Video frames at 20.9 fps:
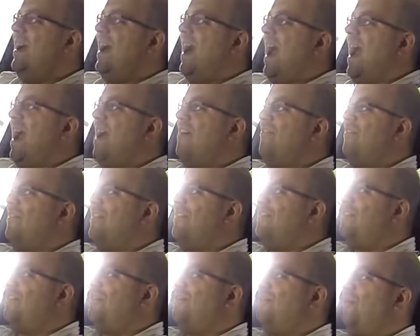Everything's
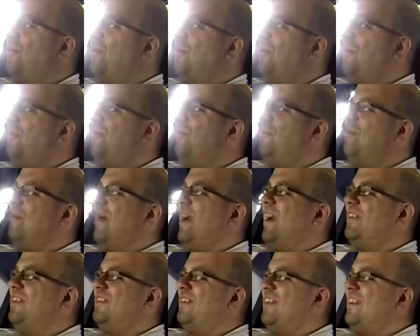just fallen off the
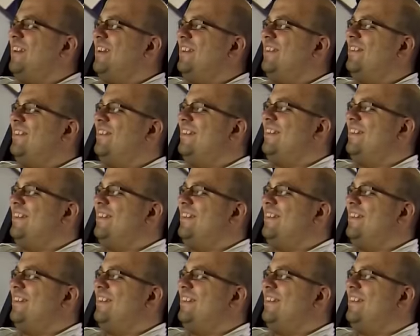back seats.